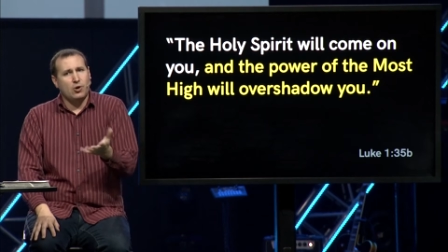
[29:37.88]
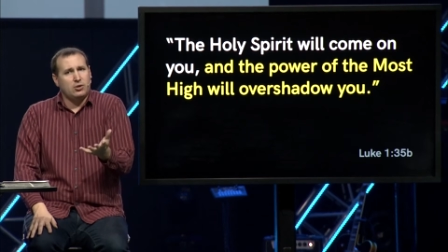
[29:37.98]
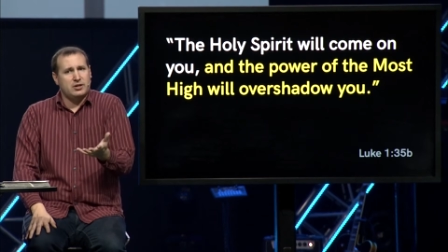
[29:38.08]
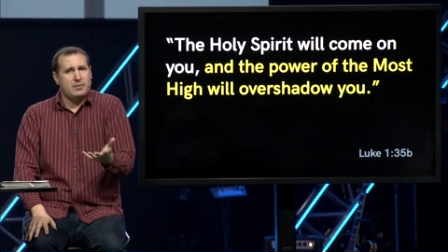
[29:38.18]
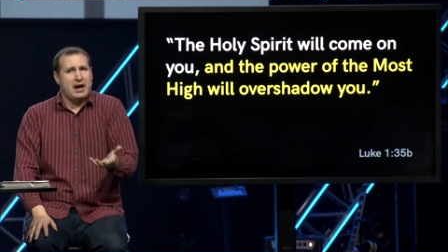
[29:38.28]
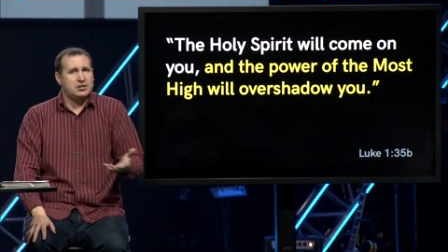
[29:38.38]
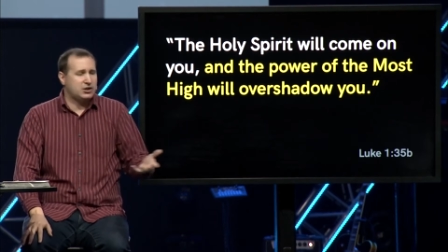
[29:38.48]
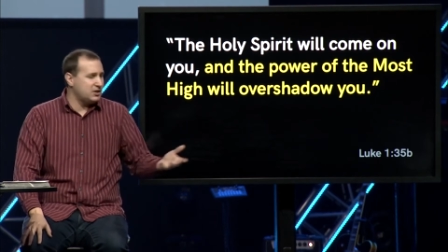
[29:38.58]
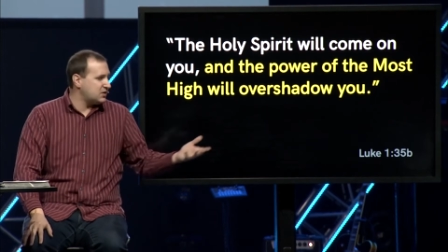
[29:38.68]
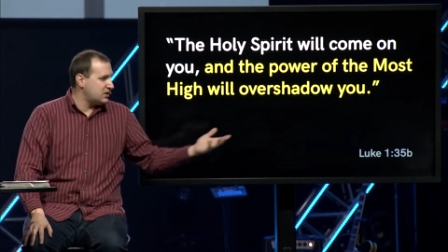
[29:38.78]
only imagine
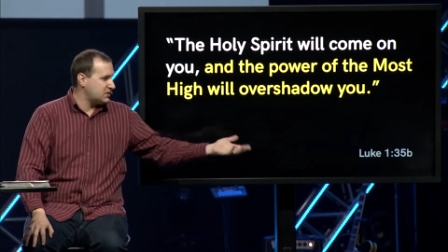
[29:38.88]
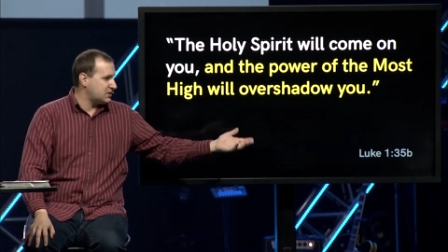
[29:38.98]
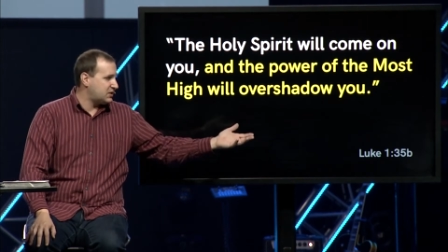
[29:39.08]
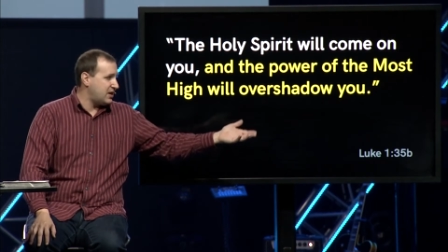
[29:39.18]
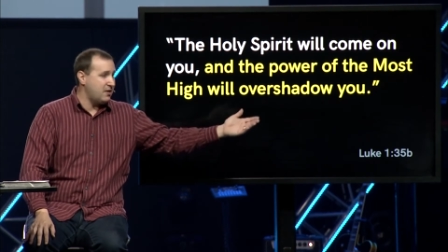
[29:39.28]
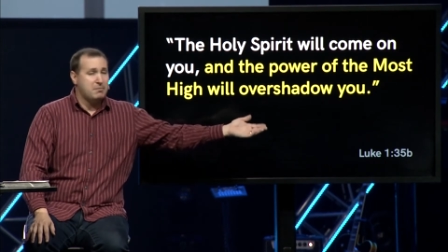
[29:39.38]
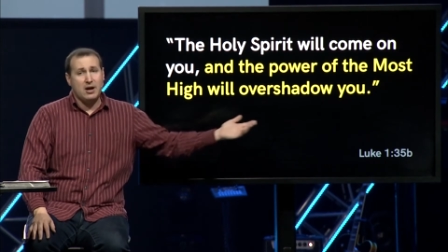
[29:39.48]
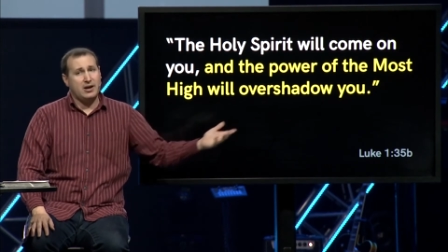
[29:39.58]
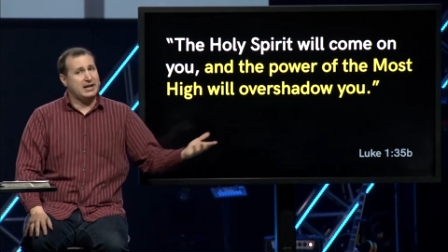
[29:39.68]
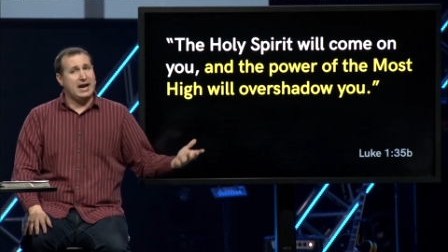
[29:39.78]
because it doesn't say that
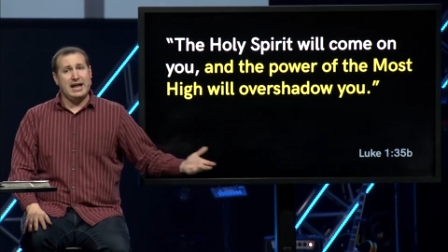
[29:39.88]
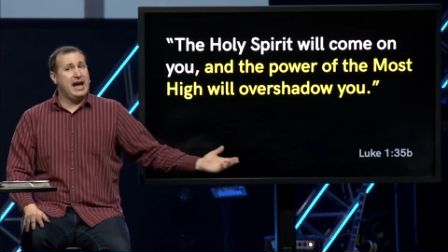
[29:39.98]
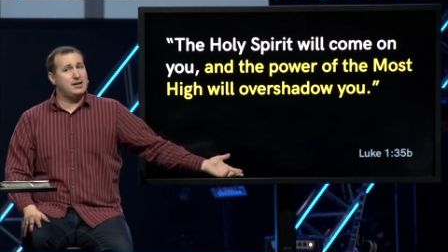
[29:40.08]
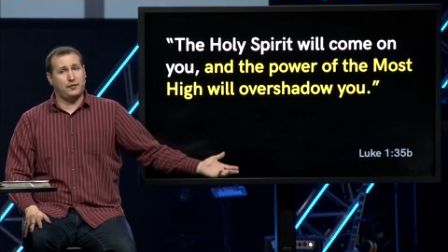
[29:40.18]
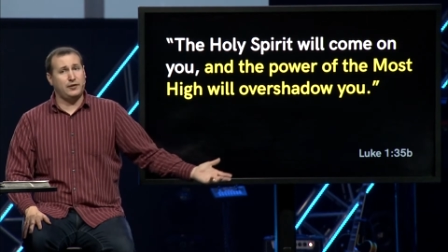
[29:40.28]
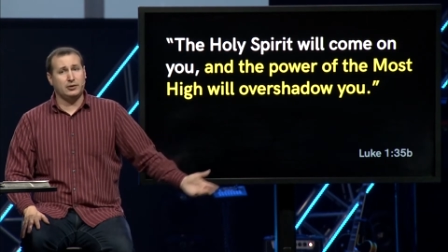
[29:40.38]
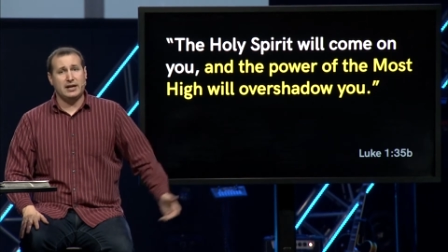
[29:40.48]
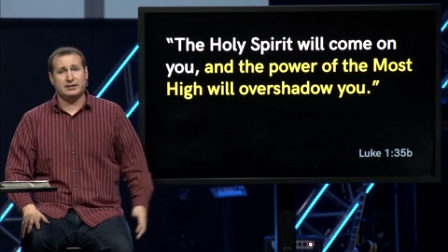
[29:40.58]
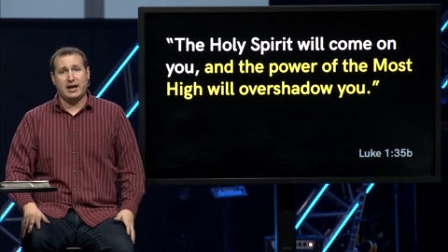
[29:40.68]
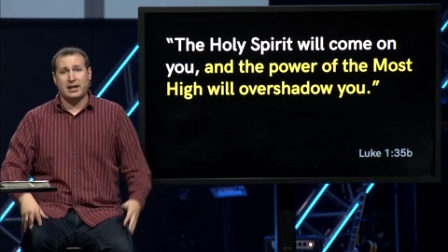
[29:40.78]
Mary kind of had to feel
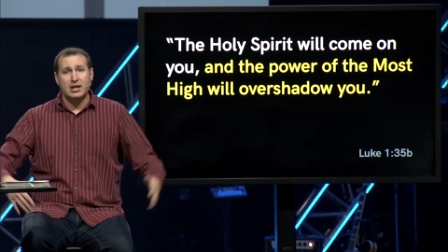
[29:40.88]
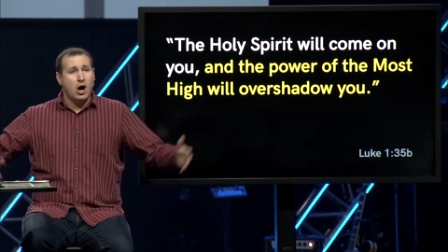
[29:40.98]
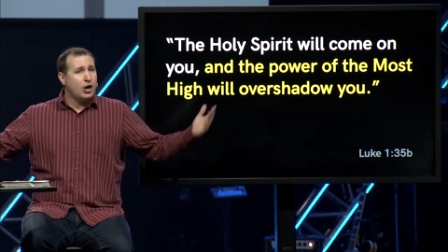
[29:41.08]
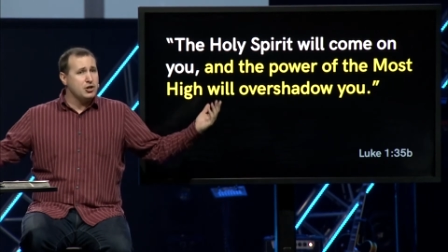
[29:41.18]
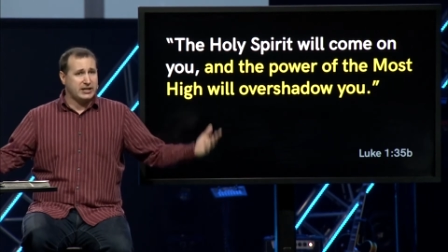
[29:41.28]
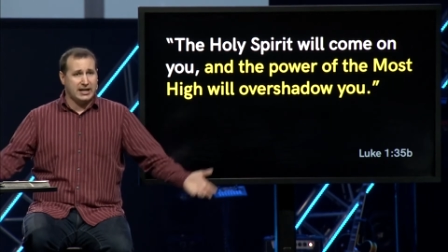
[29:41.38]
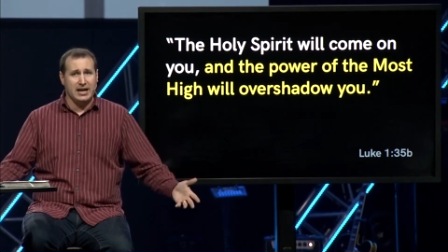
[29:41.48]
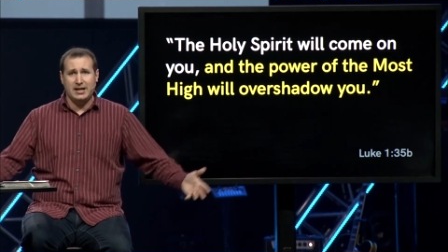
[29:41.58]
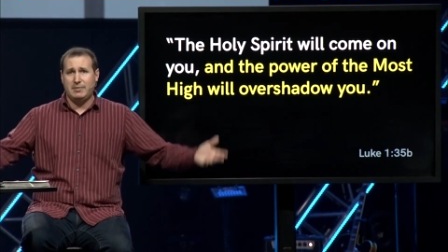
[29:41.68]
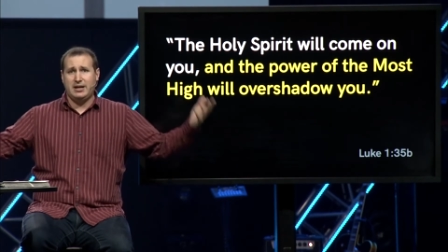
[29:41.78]
like that. Are you
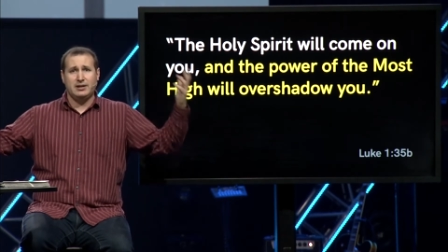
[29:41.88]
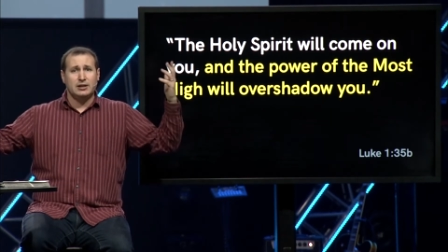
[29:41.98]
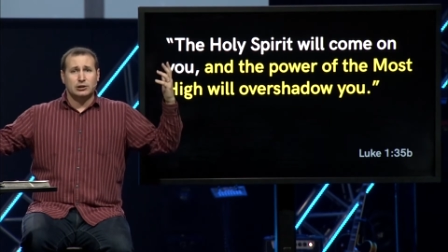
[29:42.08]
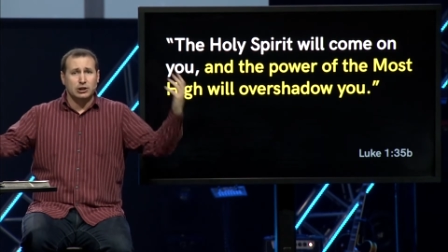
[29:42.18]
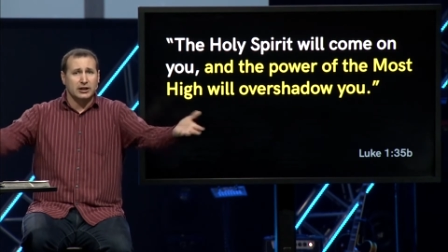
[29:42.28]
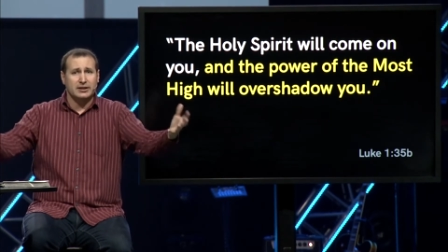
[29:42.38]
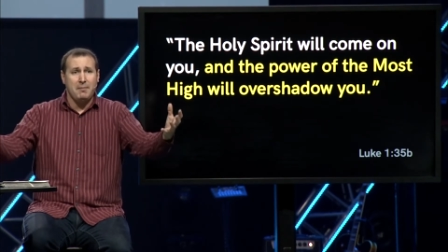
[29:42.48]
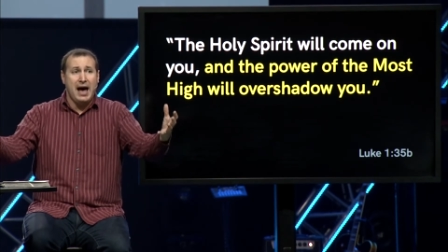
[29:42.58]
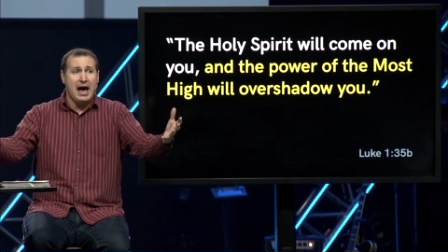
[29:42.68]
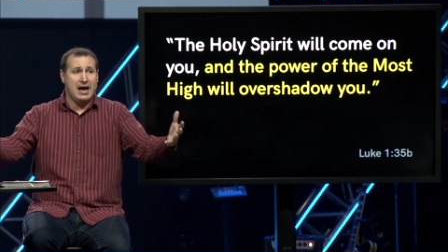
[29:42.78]
kidding me? Look at the
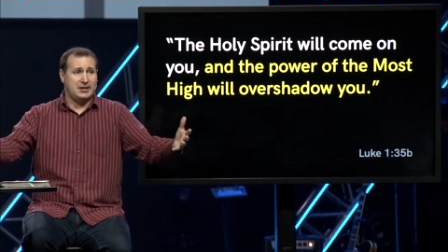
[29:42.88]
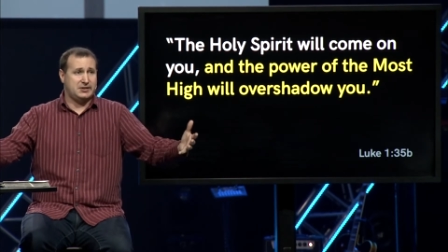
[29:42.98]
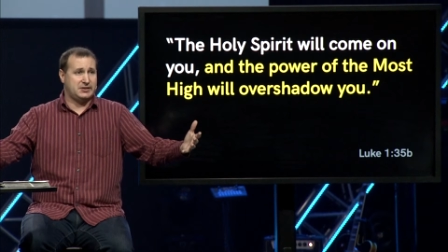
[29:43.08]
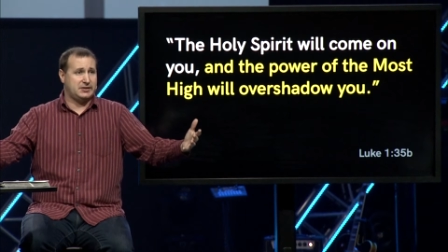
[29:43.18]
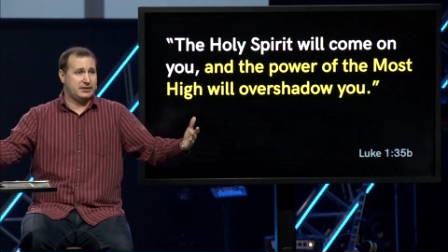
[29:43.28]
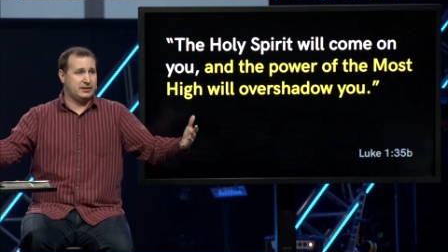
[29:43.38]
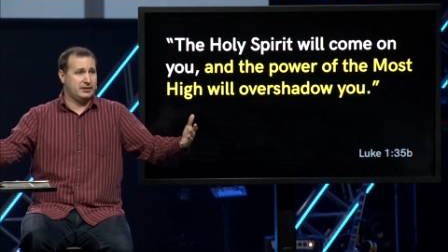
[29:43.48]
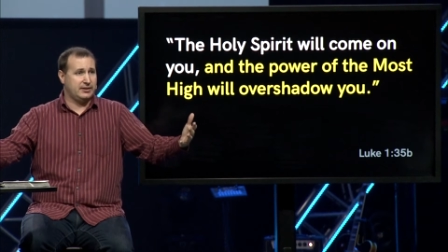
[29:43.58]
mess.